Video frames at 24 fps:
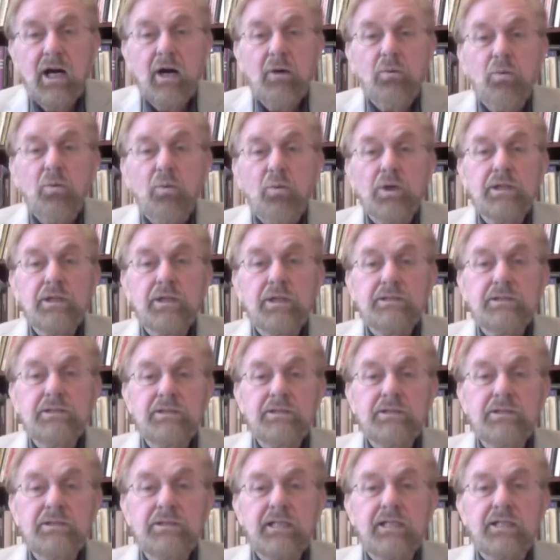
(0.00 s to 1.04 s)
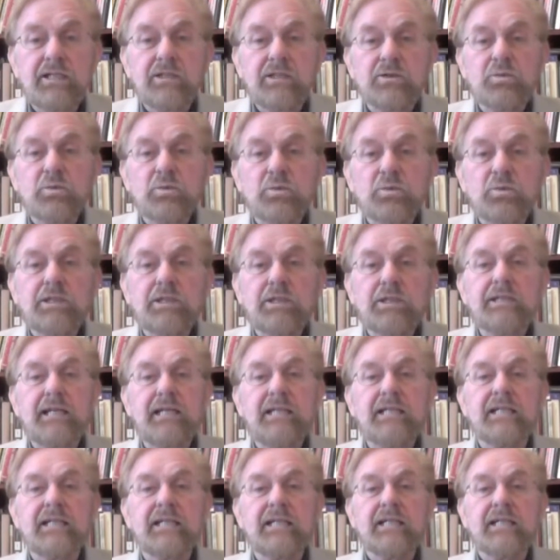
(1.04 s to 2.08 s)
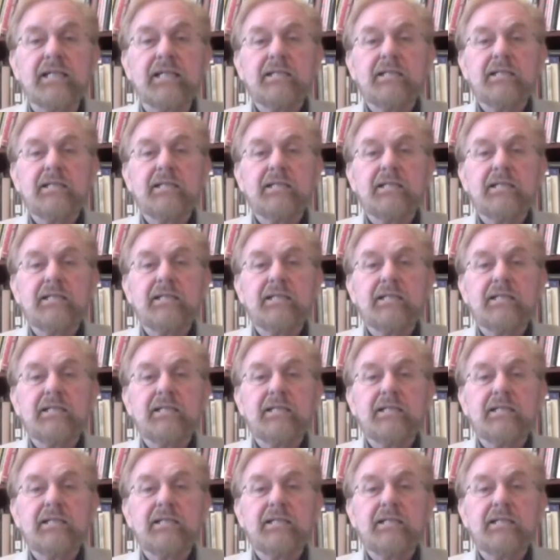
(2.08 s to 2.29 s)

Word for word: what is disease, what is healing,